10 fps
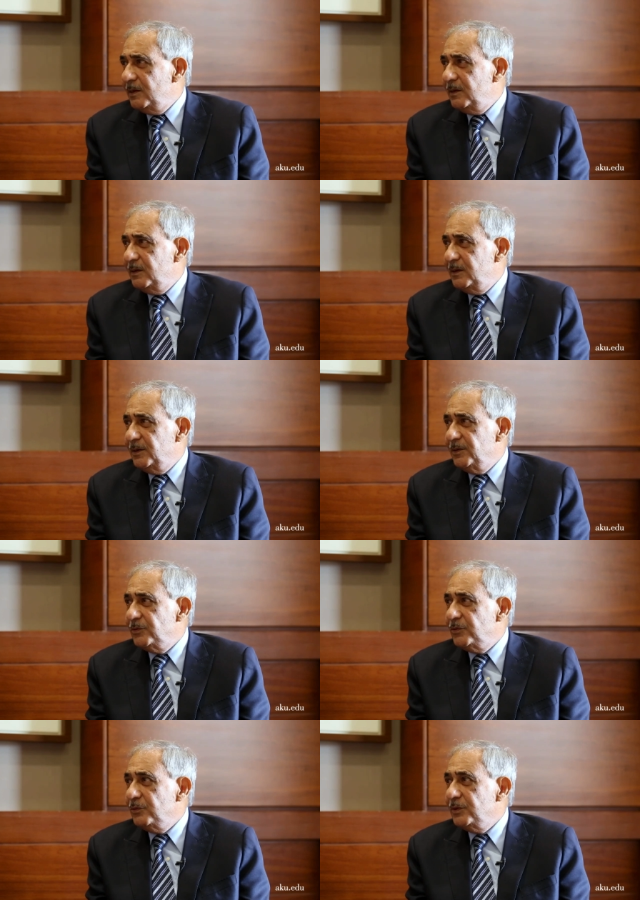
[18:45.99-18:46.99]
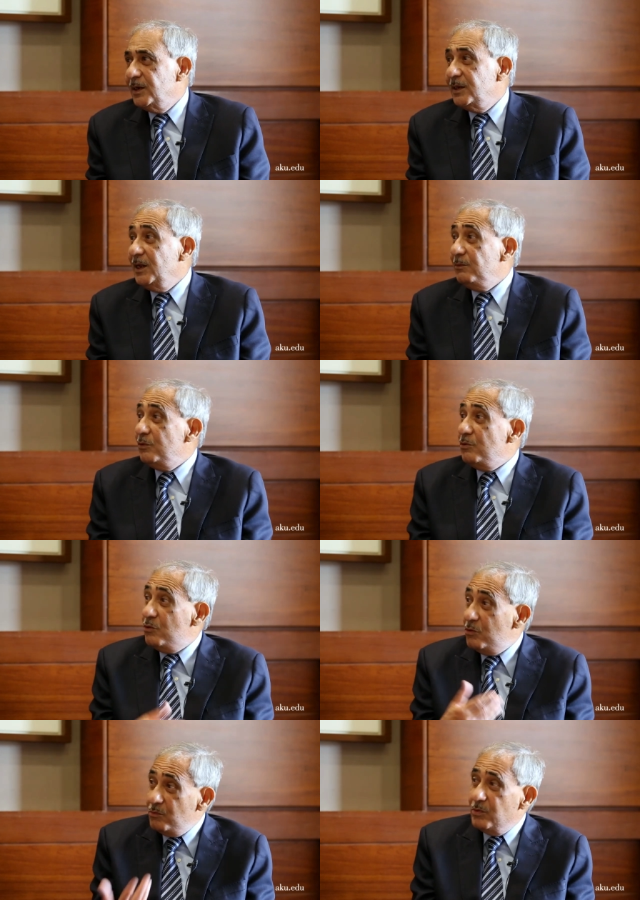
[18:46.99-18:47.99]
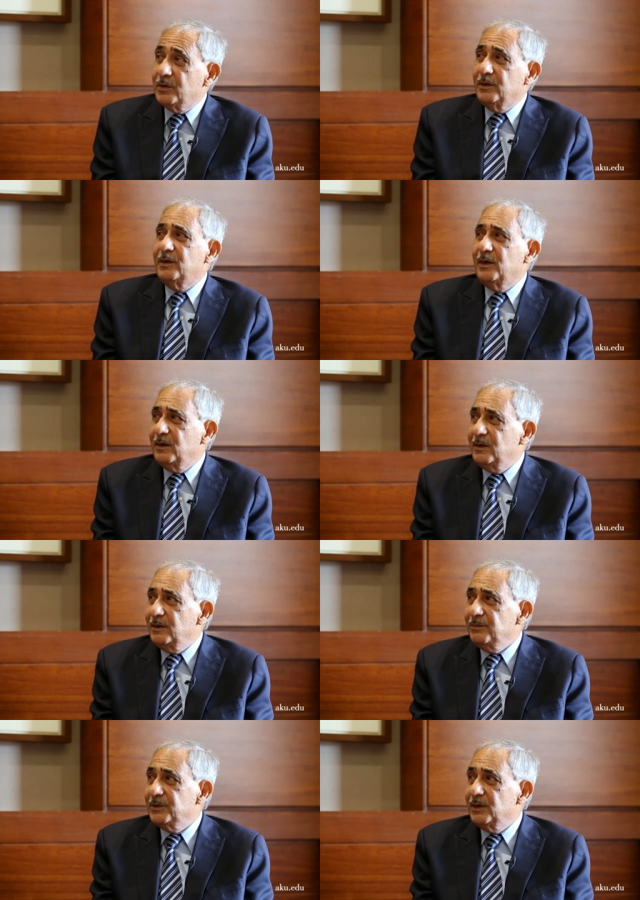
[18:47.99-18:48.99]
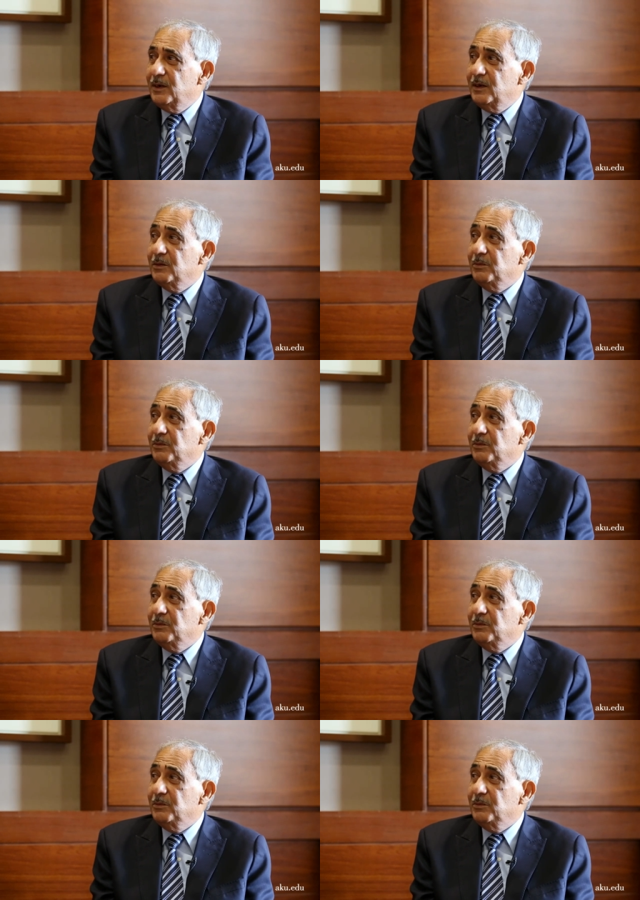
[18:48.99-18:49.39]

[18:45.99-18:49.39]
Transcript: Uh, so that they would know what the curriculums are,